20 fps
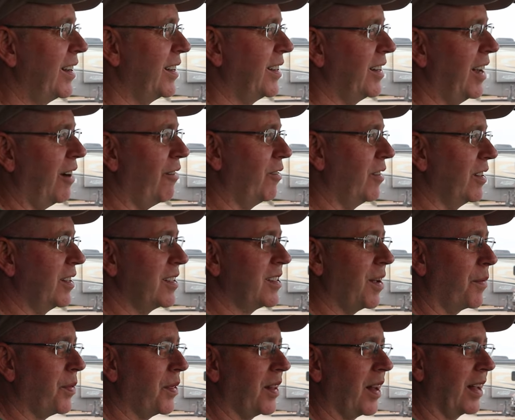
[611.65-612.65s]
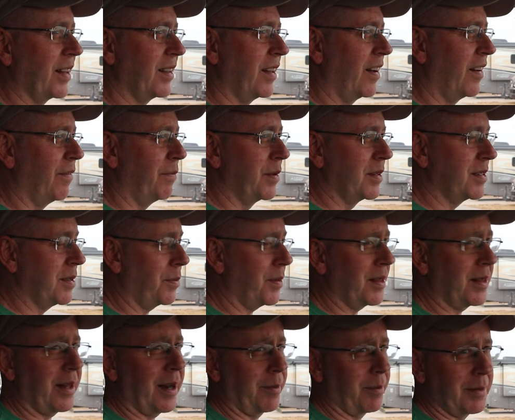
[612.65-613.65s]
not really something that I love, but
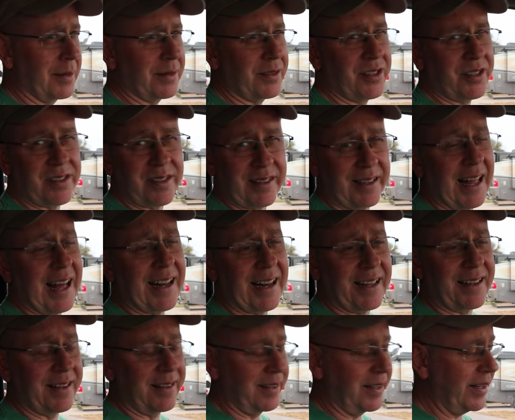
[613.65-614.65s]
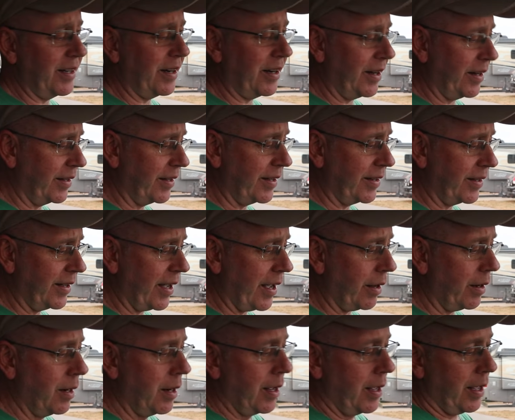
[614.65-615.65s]
something that I'm just glad I deleted and didn't get.